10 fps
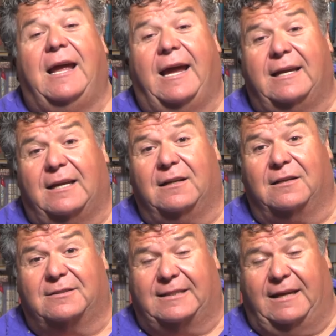and get a
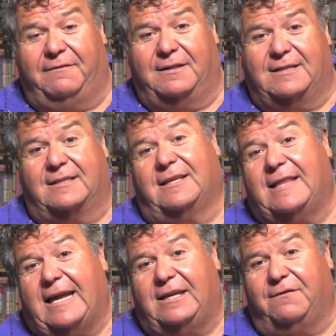little savings as a
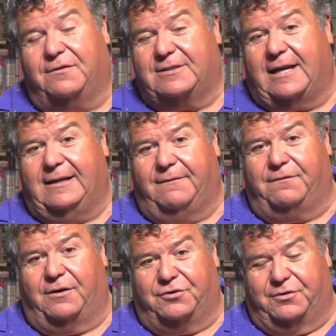thank you for signing up
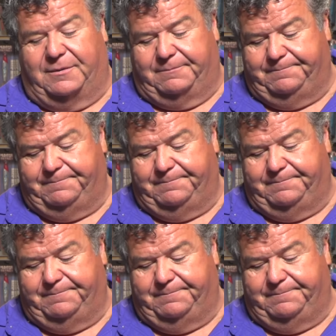for our trip.